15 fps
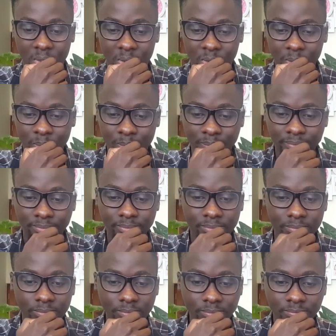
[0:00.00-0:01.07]

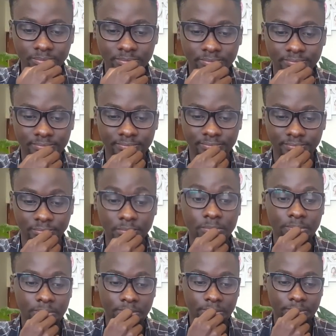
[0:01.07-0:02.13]

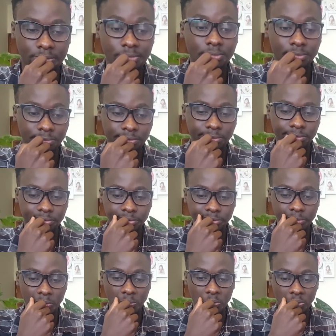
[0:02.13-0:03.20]

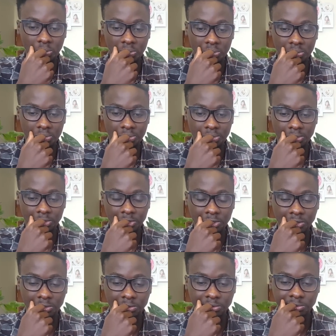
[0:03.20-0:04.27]

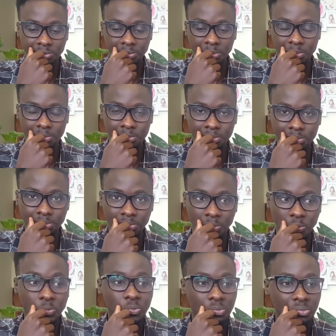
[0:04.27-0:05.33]

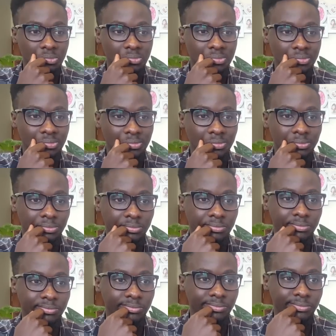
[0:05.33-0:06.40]

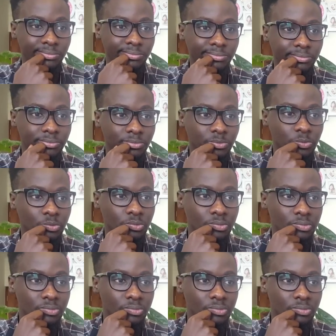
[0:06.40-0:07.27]
The person shown says nothing.